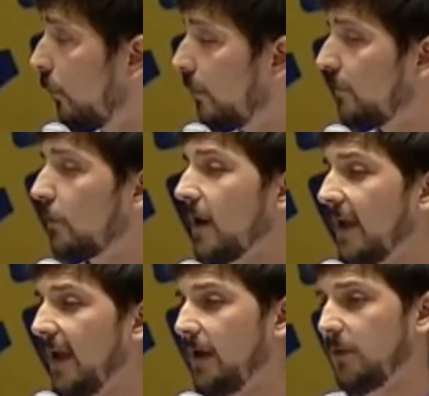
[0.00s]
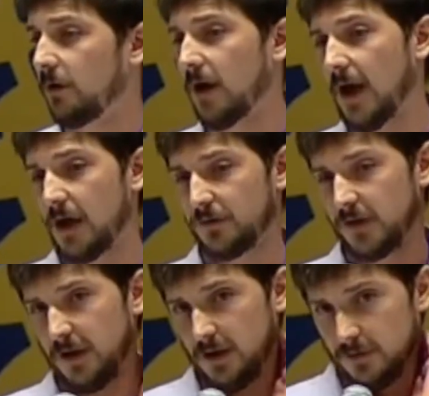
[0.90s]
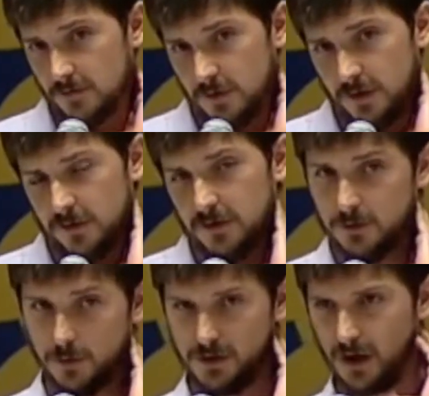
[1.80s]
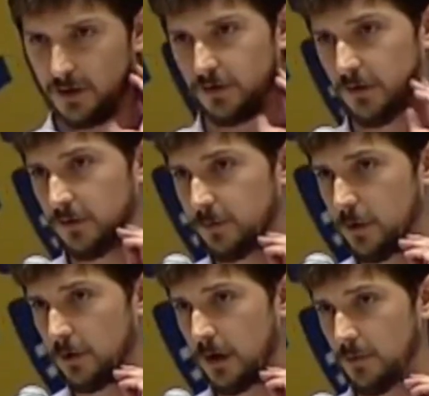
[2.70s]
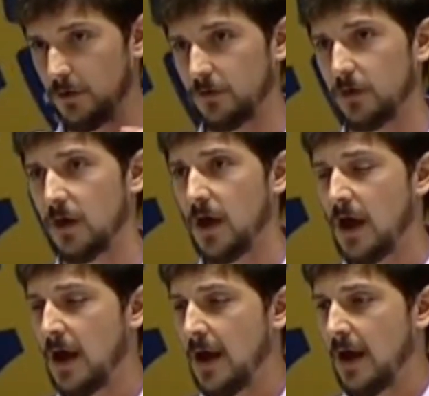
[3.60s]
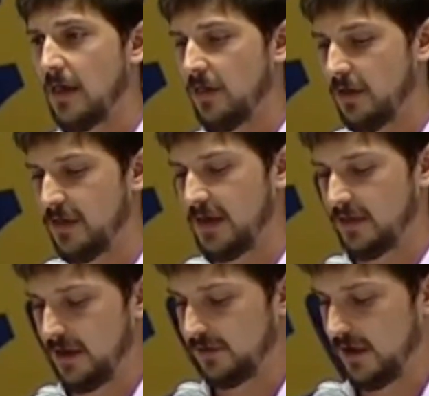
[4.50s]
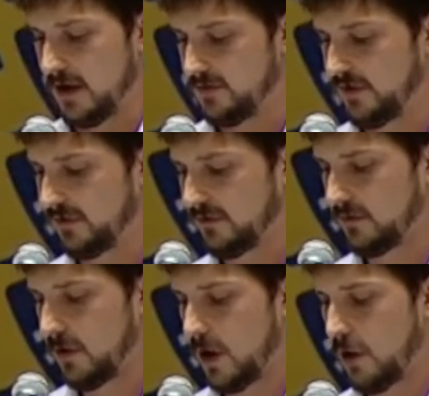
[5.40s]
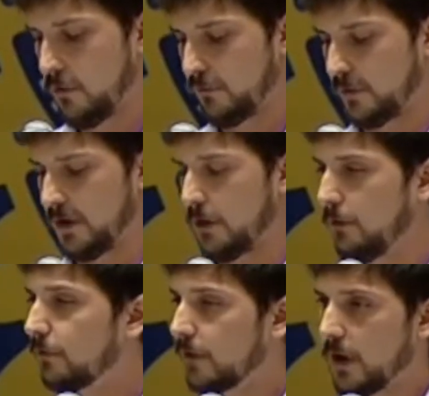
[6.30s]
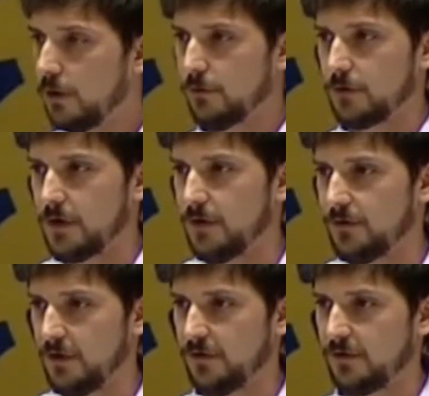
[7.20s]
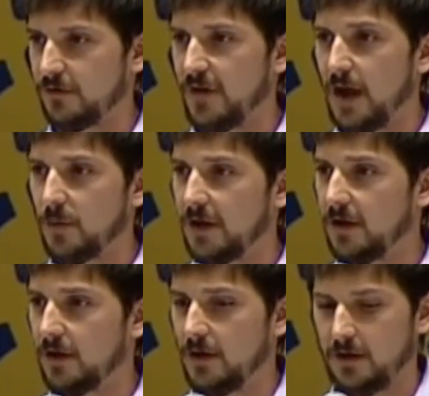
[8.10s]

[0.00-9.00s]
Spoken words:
Before I came here, I asked the kids, I said, what do you guys think this program is? And the thing they said just over and over and over is it's a family.